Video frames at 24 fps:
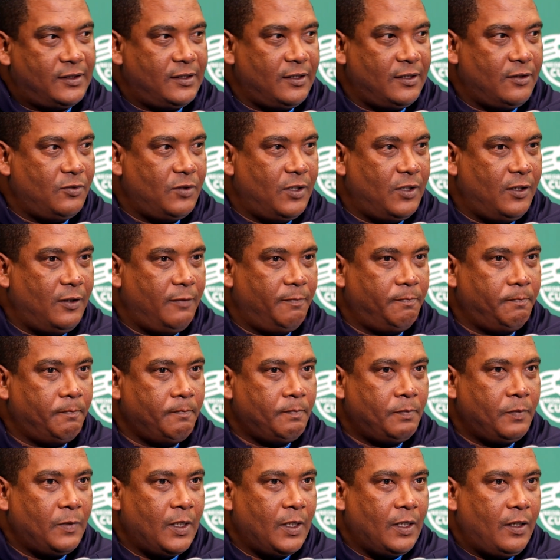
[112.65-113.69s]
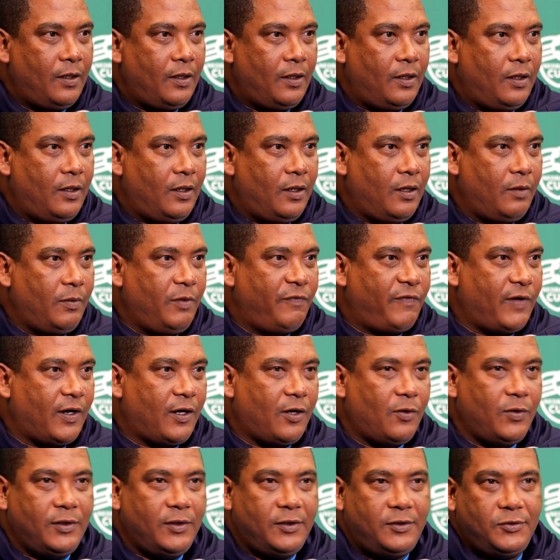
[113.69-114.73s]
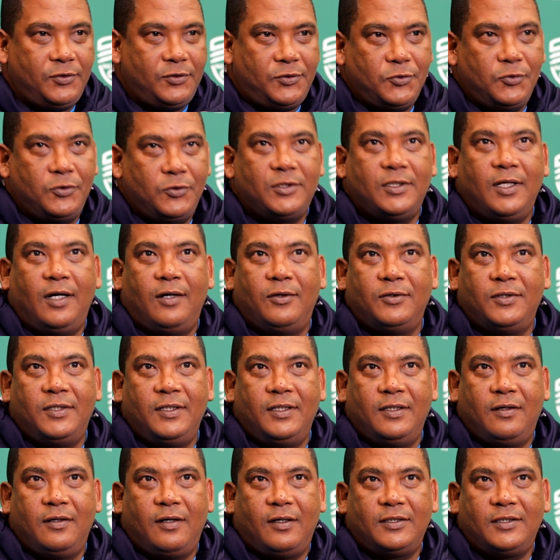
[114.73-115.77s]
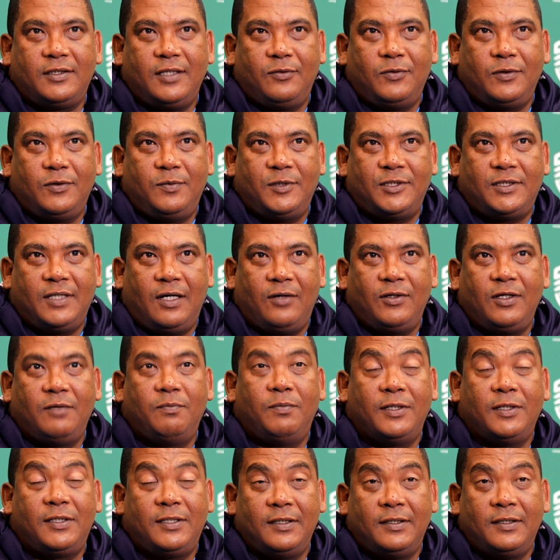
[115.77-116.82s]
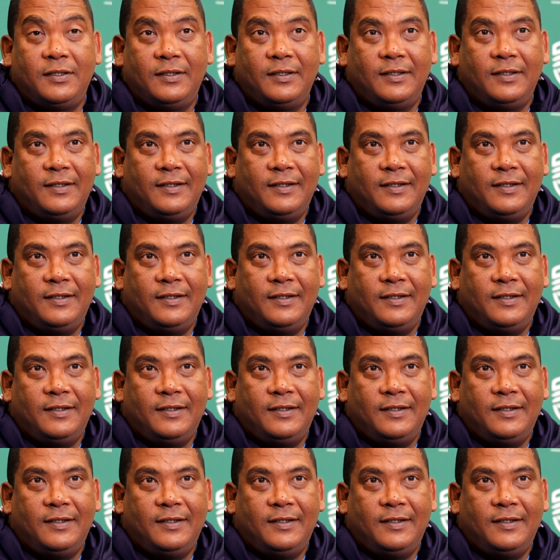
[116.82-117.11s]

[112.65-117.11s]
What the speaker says: So if I go into talks now, the Gracia would be sounding better,